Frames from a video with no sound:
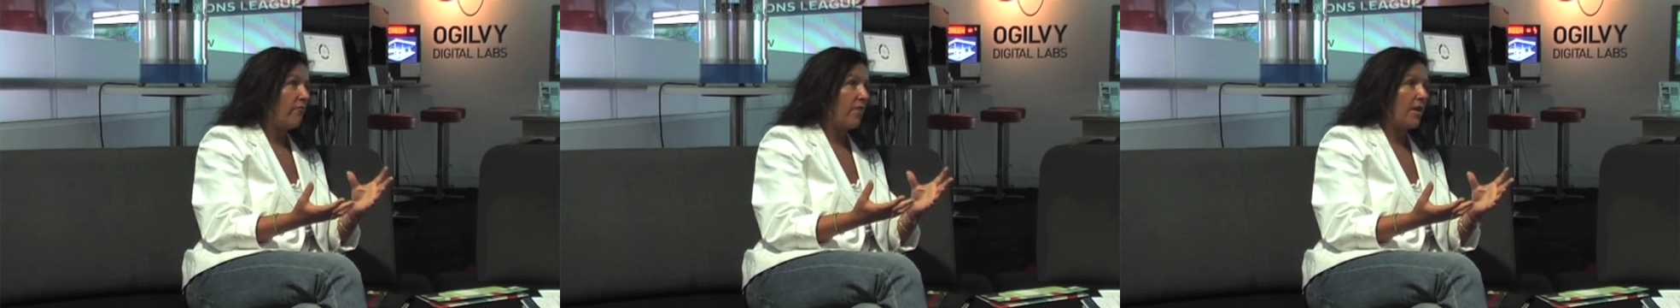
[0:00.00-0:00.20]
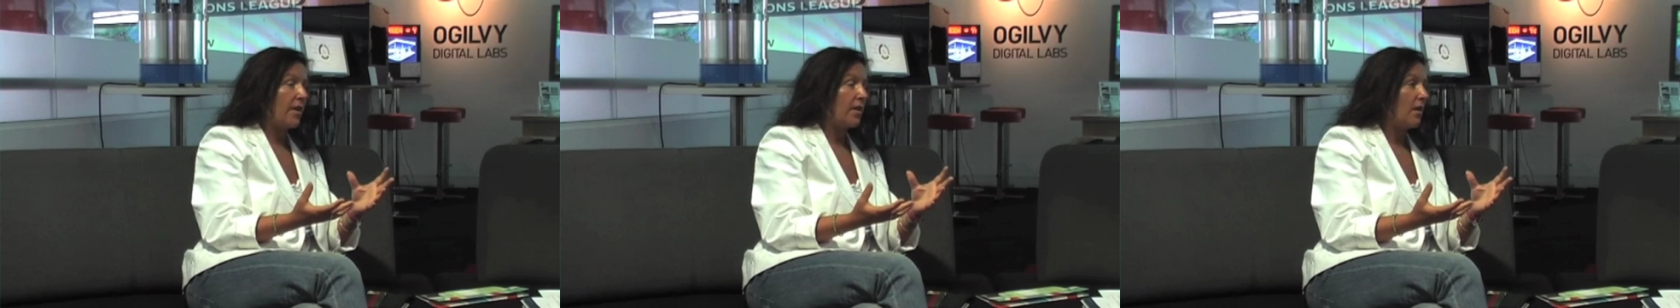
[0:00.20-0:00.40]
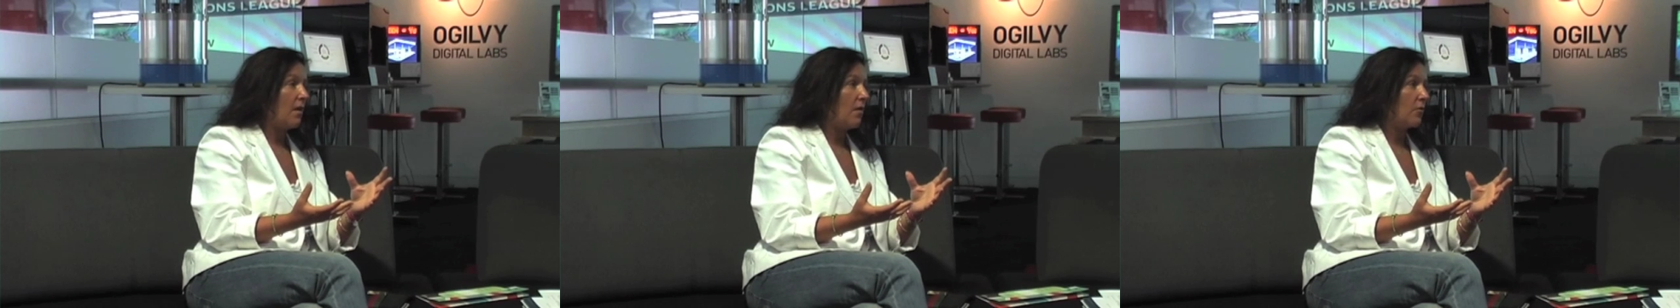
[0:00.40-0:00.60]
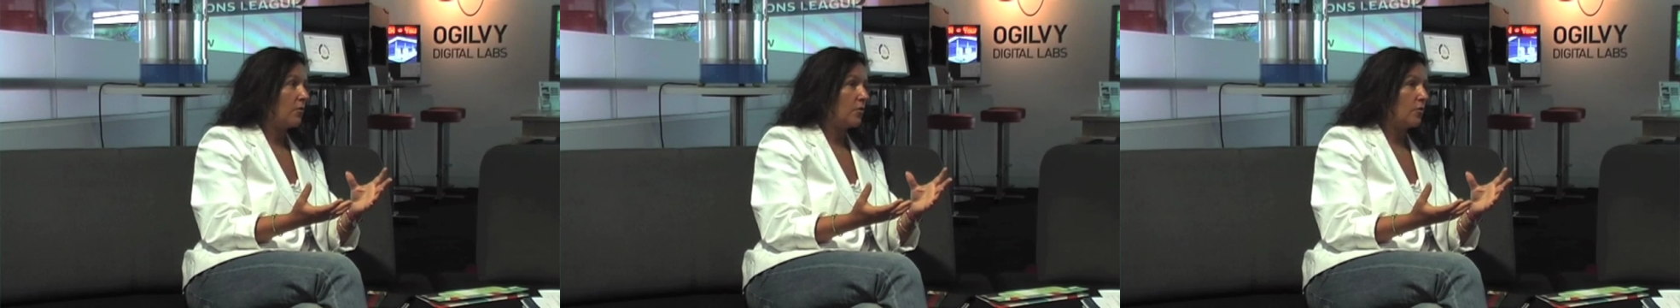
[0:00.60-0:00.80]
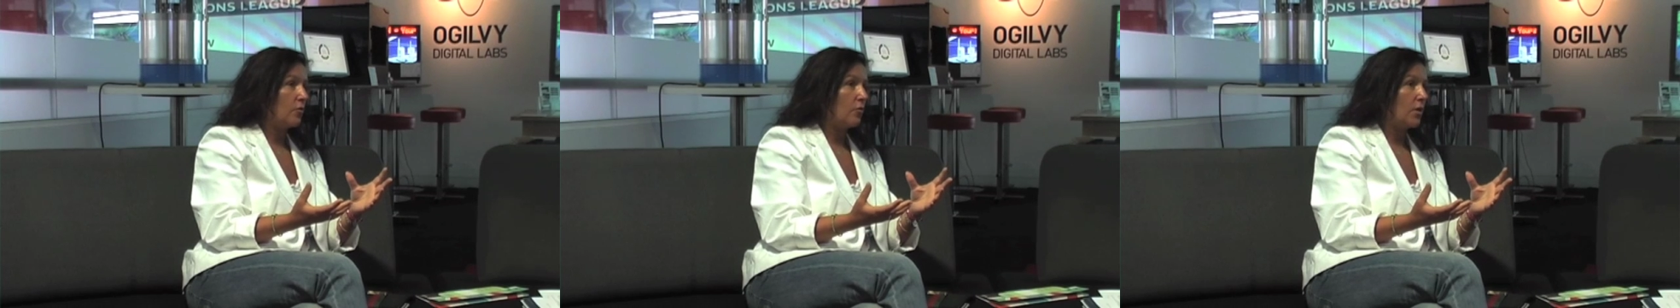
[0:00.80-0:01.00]
Running a
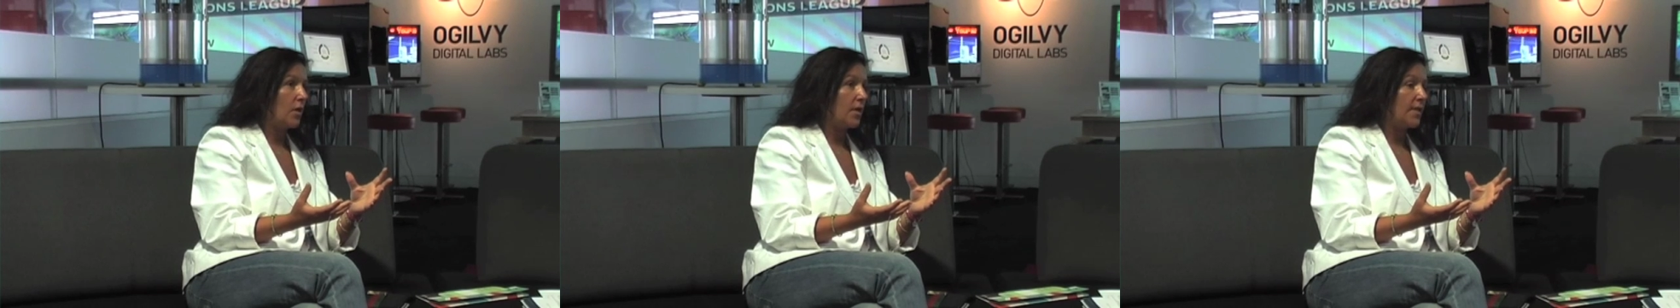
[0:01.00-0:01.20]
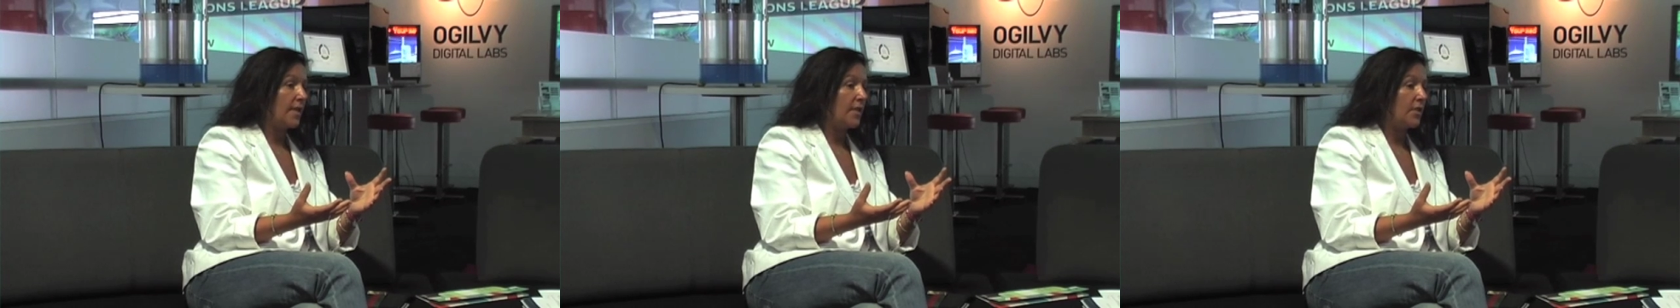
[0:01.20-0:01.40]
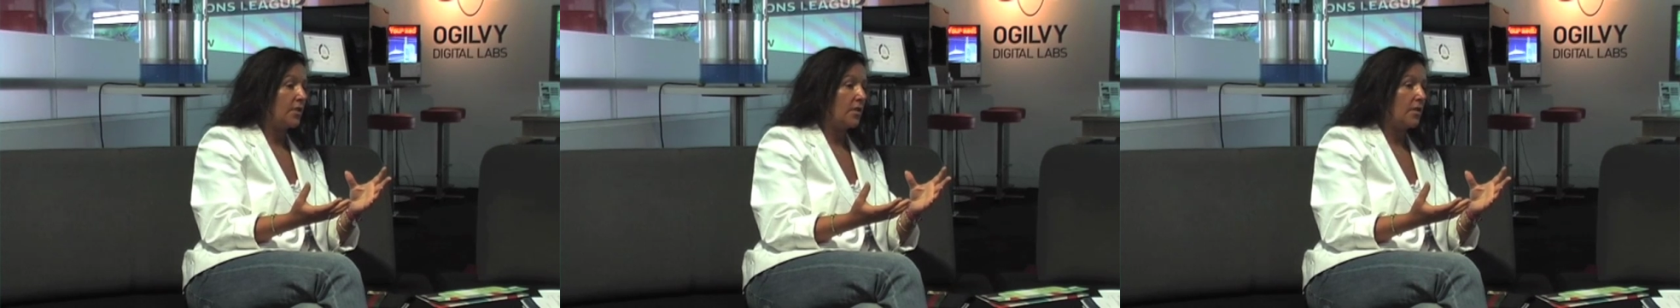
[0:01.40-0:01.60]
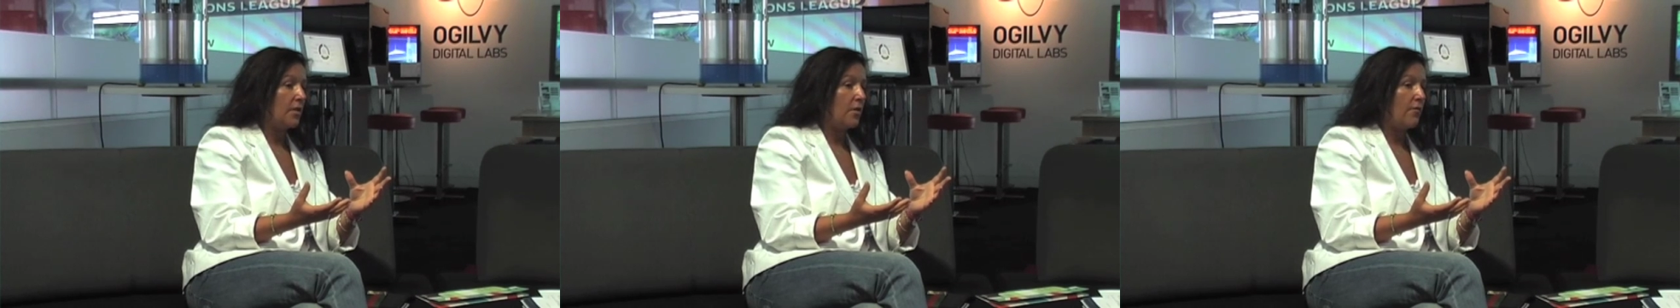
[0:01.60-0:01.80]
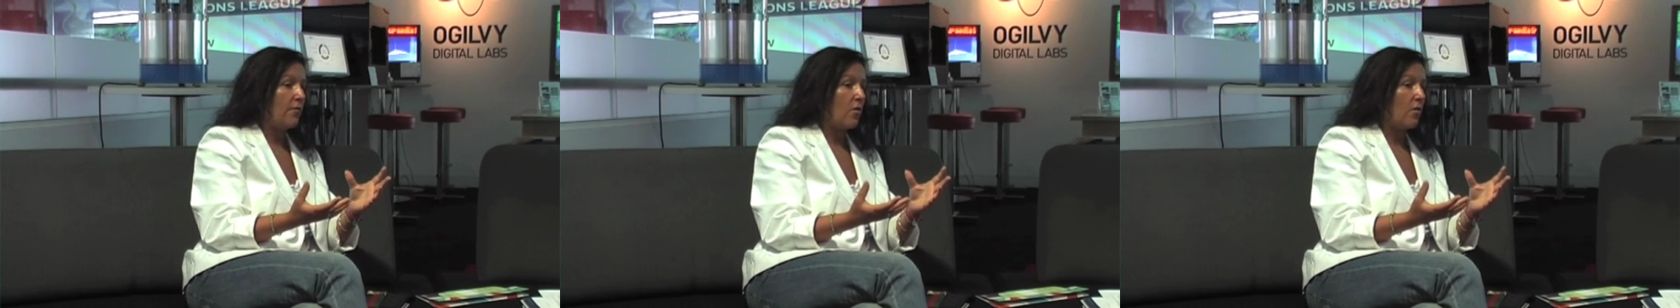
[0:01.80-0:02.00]
large organisation
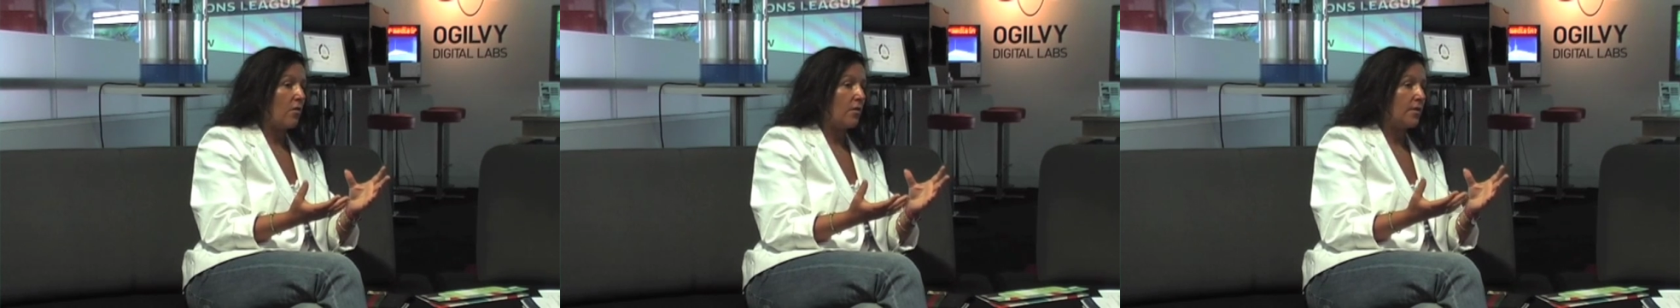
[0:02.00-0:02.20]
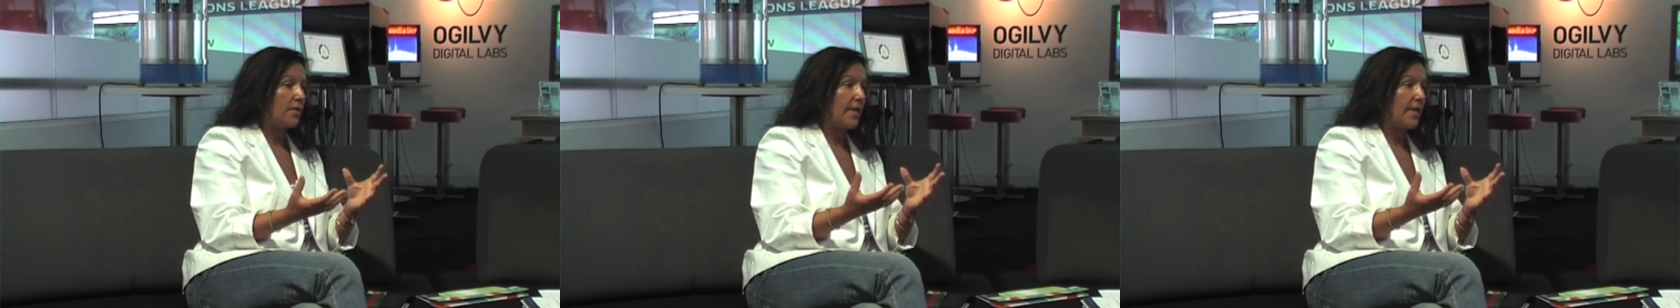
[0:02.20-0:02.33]
and you've got,